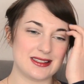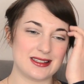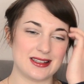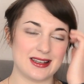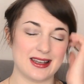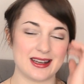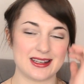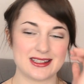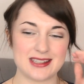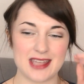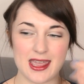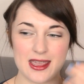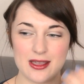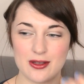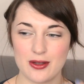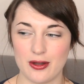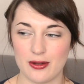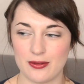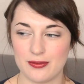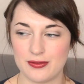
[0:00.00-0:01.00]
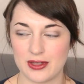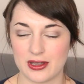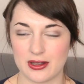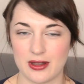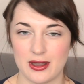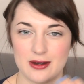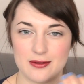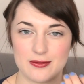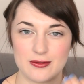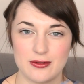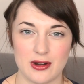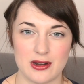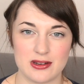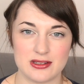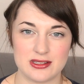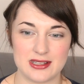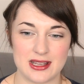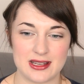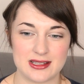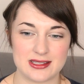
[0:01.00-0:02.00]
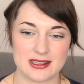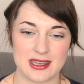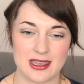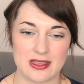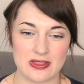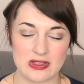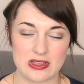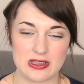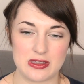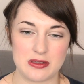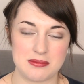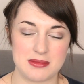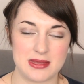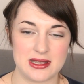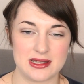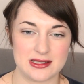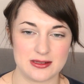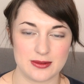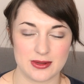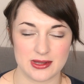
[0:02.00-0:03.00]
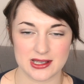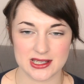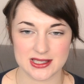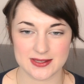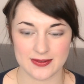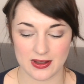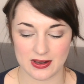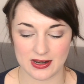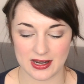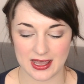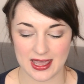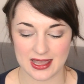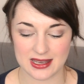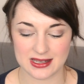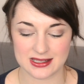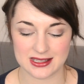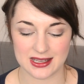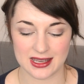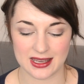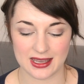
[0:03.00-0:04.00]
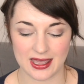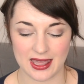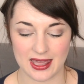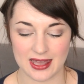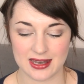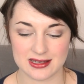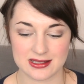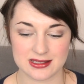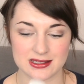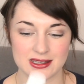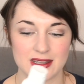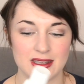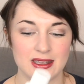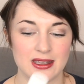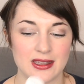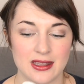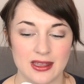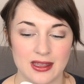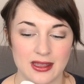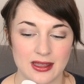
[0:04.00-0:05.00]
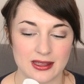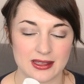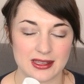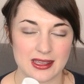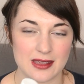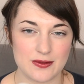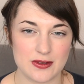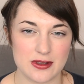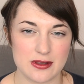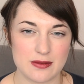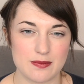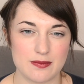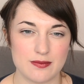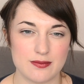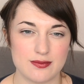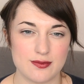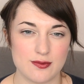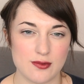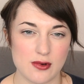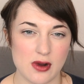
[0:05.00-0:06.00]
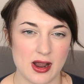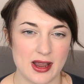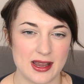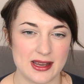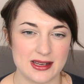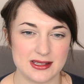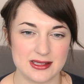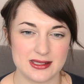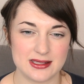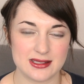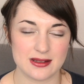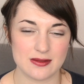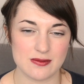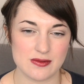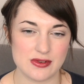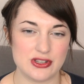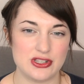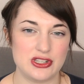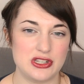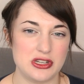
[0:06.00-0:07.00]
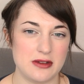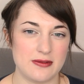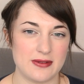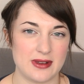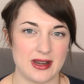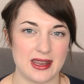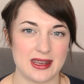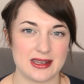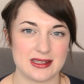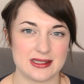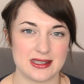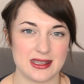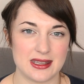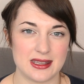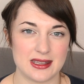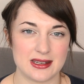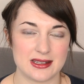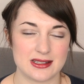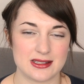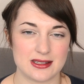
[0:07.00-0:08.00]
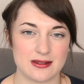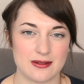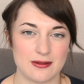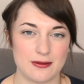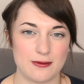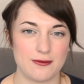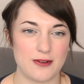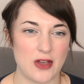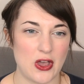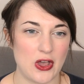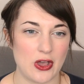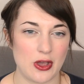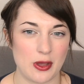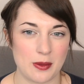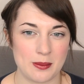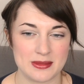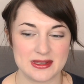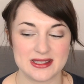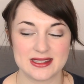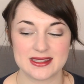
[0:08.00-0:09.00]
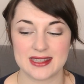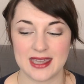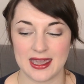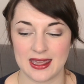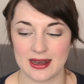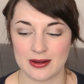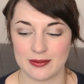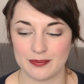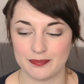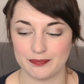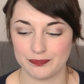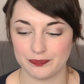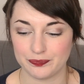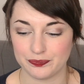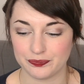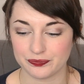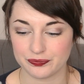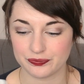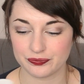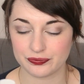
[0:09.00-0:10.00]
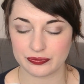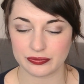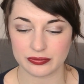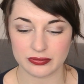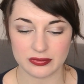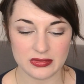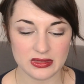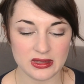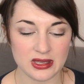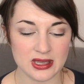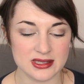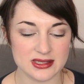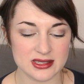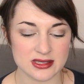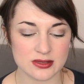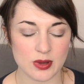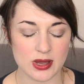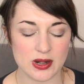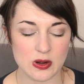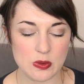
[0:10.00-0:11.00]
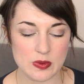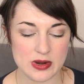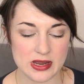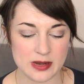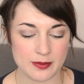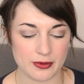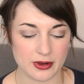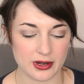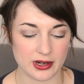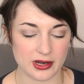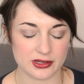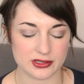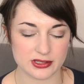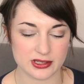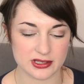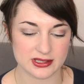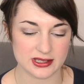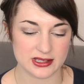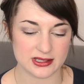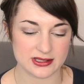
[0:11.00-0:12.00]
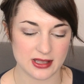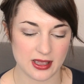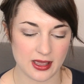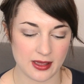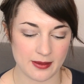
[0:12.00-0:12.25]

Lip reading: like take off the kind of gross dead skin that you missed with exfoliating and give you bright, rejuvenated, firm skin. This is quite a weird product because it's